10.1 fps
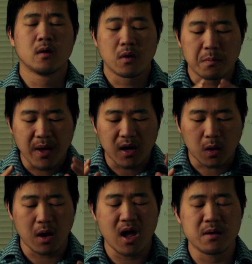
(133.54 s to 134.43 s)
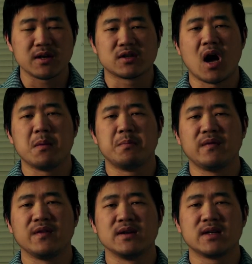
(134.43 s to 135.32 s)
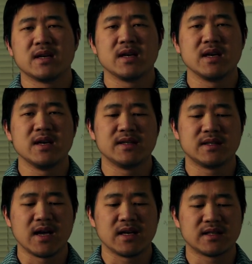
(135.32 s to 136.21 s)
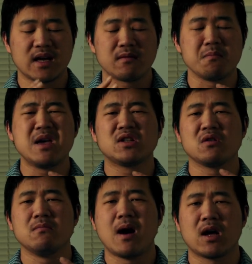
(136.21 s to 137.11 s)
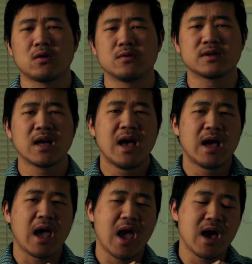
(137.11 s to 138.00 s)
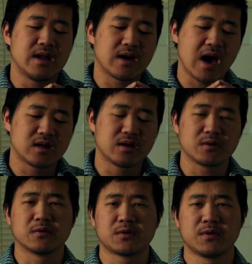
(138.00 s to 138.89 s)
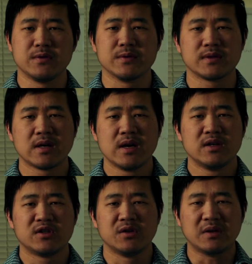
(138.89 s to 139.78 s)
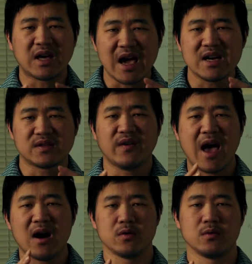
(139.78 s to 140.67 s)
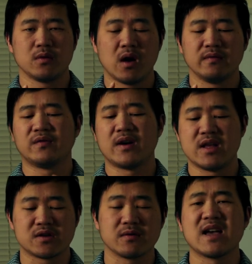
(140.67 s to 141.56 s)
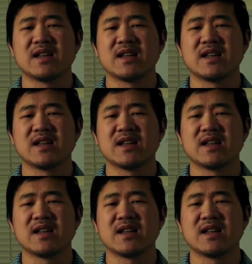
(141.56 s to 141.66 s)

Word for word: What Ben Graham has taught Buffett is a set of mental models and analytical tools to gauge value of financial